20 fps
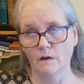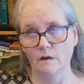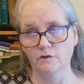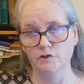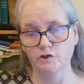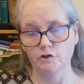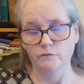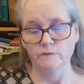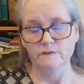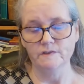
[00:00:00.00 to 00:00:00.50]

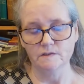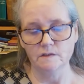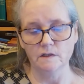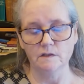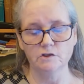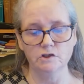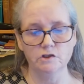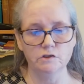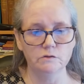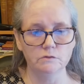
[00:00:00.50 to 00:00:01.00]

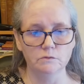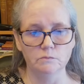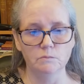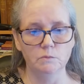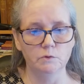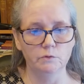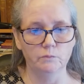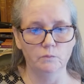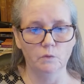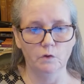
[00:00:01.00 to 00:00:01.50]
jurisdiction or
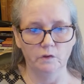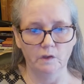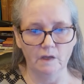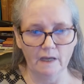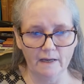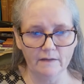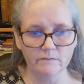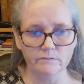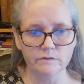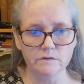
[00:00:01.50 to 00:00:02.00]
more than one
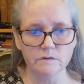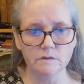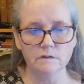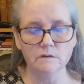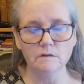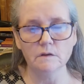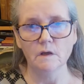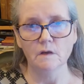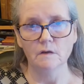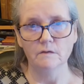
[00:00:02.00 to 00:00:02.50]

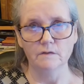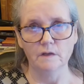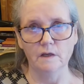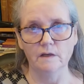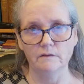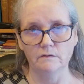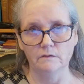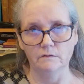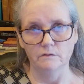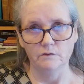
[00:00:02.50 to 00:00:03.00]
county,
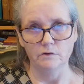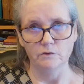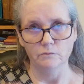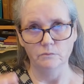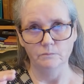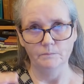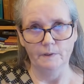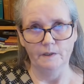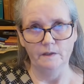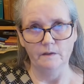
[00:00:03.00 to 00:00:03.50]
then your
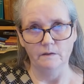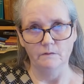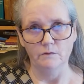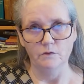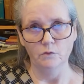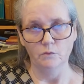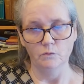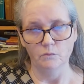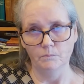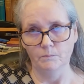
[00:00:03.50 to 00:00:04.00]

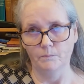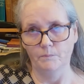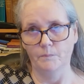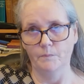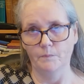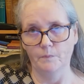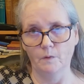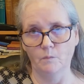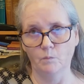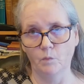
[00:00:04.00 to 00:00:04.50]

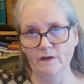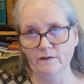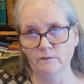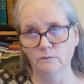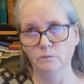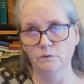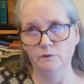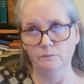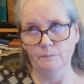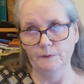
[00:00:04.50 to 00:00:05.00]

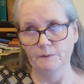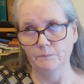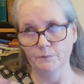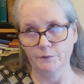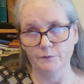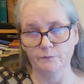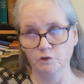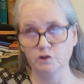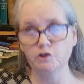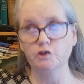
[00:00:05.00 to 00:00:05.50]
will
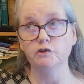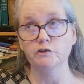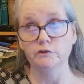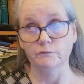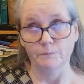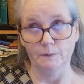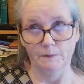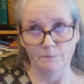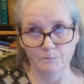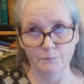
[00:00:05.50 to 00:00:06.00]
should have
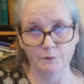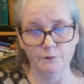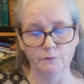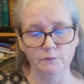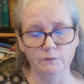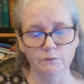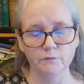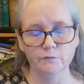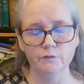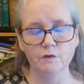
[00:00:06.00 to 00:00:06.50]
been
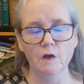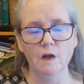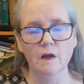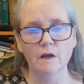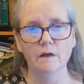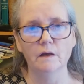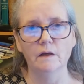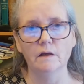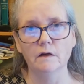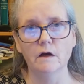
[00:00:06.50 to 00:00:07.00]
proved
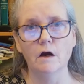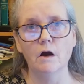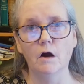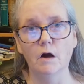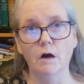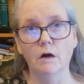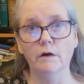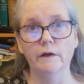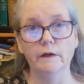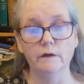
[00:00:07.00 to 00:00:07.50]
in a
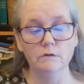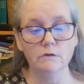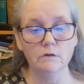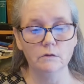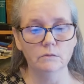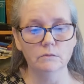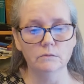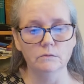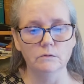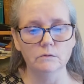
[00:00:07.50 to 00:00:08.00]
higher
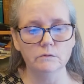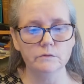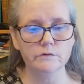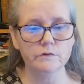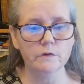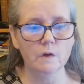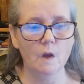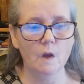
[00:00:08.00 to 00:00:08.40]
court.